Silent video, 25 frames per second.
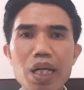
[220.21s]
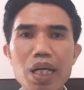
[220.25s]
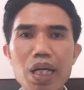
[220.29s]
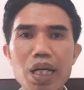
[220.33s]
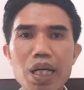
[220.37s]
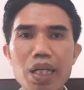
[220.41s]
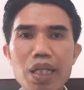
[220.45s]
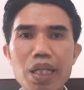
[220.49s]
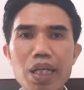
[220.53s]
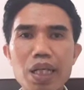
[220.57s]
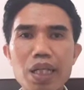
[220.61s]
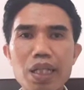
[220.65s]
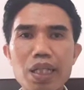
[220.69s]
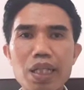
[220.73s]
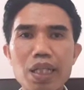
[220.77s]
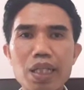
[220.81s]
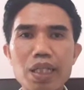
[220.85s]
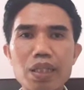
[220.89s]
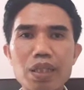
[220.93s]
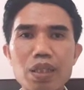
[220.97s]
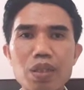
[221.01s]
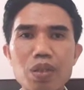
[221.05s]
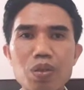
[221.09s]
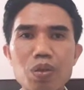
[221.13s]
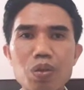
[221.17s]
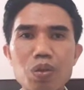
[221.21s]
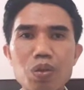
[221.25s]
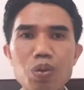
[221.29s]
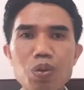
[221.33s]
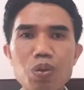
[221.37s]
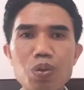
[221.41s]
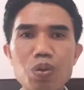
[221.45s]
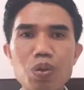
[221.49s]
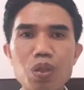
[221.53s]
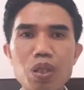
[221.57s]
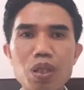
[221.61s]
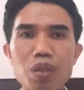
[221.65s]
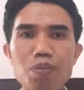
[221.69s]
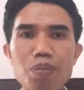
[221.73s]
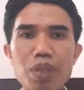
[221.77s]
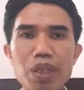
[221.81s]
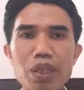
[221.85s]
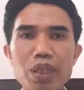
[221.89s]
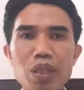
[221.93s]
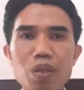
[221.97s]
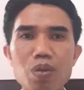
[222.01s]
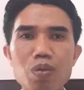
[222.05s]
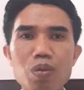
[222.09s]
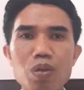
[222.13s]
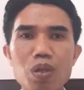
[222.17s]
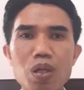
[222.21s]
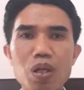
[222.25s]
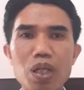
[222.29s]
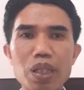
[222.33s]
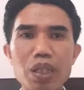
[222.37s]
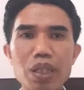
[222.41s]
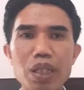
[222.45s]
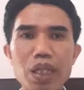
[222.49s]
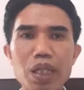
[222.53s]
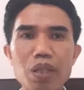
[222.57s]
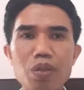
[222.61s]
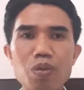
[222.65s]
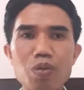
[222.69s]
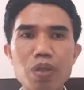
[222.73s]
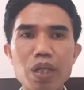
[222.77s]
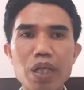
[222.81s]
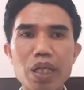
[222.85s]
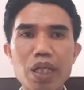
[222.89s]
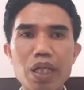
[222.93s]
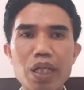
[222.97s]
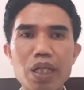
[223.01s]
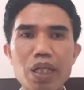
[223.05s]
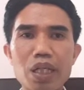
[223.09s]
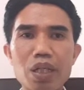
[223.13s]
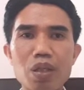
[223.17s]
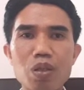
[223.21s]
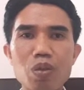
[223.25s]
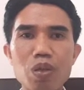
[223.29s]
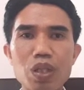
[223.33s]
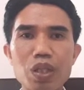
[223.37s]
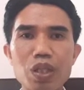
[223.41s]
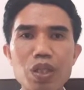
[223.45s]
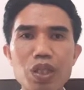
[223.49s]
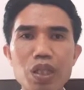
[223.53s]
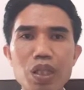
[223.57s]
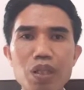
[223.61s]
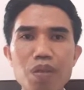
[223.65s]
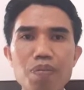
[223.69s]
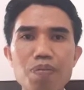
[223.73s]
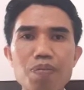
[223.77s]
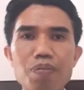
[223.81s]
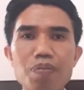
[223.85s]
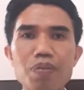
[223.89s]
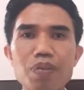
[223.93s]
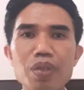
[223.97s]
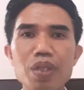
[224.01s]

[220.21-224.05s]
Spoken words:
and address to a basic what and where question.